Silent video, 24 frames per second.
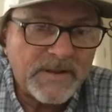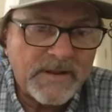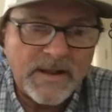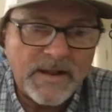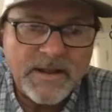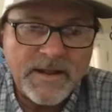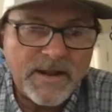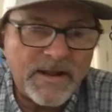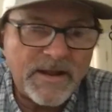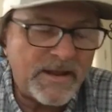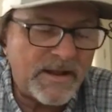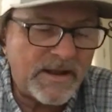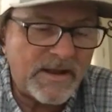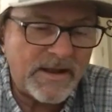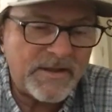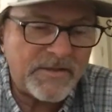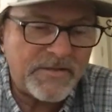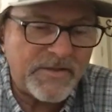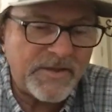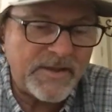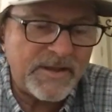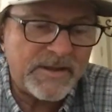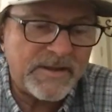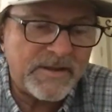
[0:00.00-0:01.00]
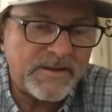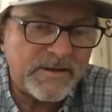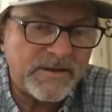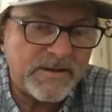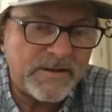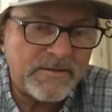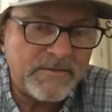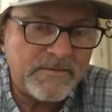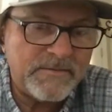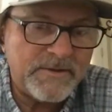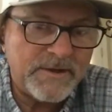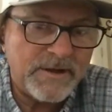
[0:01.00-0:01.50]
I think,
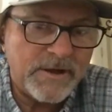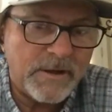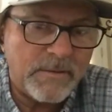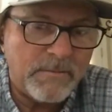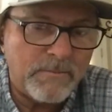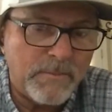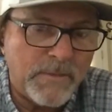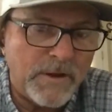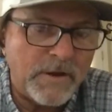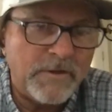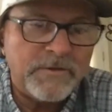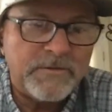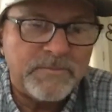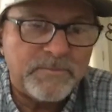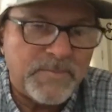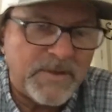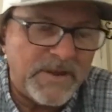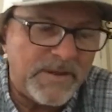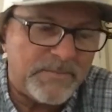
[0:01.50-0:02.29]
most